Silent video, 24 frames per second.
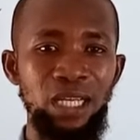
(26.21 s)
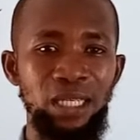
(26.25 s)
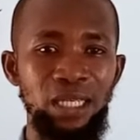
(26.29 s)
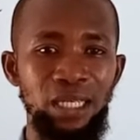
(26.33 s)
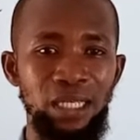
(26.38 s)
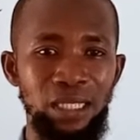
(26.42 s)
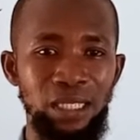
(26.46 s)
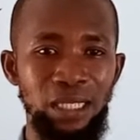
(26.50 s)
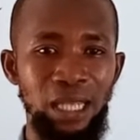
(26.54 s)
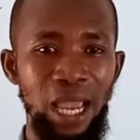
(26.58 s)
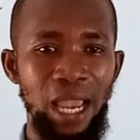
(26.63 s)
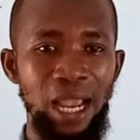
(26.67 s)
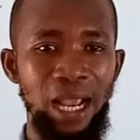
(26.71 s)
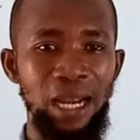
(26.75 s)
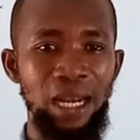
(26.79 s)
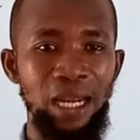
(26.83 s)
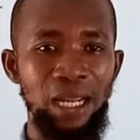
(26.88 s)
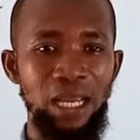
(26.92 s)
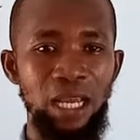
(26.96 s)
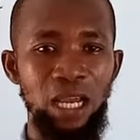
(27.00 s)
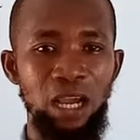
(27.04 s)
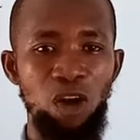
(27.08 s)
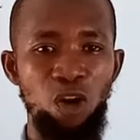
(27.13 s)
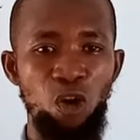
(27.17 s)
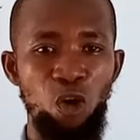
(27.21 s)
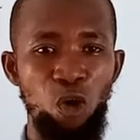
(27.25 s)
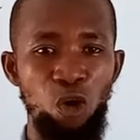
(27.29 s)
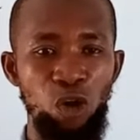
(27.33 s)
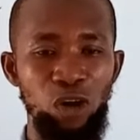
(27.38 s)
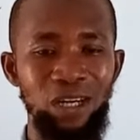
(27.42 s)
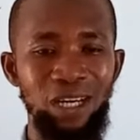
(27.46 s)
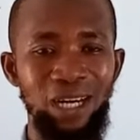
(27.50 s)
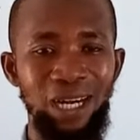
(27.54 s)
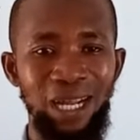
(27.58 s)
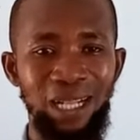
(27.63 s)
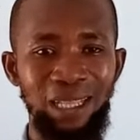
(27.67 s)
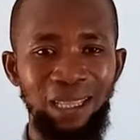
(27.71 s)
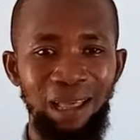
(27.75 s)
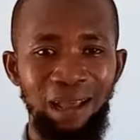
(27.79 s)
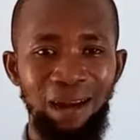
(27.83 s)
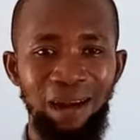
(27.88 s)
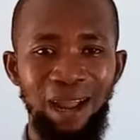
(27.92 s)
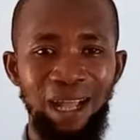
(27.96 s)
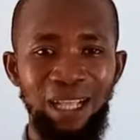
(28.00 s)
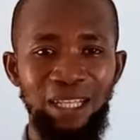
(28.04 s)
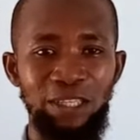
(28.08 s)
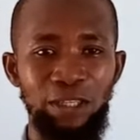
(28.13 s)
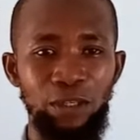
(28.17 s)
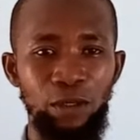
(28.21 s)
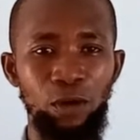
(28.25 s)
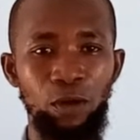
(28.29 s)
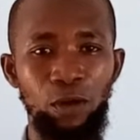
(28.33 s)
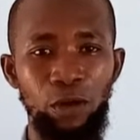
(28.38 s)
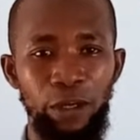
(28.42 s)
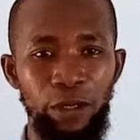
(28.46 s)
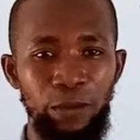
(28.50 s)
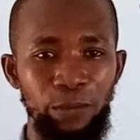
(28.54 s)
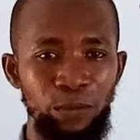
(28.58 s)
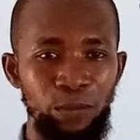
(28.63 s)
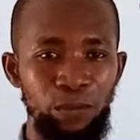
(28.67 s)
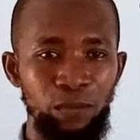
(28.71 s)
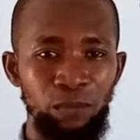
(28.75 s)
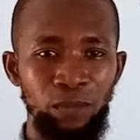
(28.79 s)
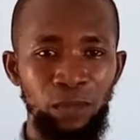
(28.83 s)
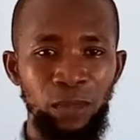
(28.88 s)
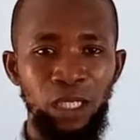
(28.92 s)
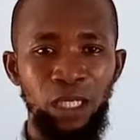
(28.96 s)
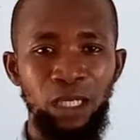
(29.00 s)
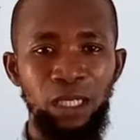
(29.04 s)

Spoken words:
The cyclic quadrilateral theorem.